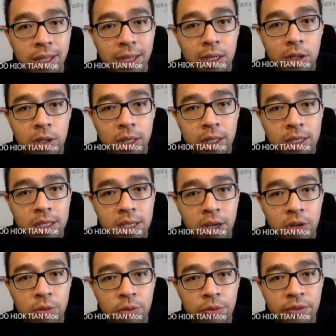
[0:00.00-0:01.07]
Take a look at the
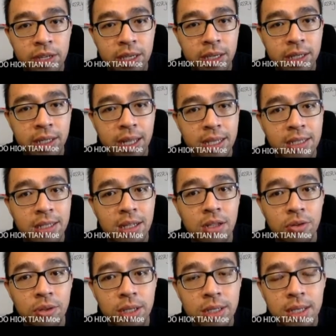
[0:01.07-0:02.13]
jarum over here. It has turned
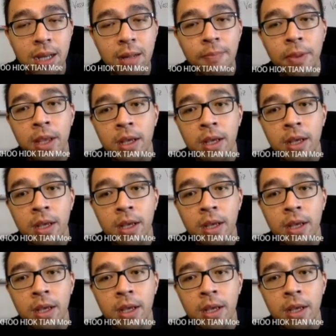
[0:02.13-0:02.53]
to this side.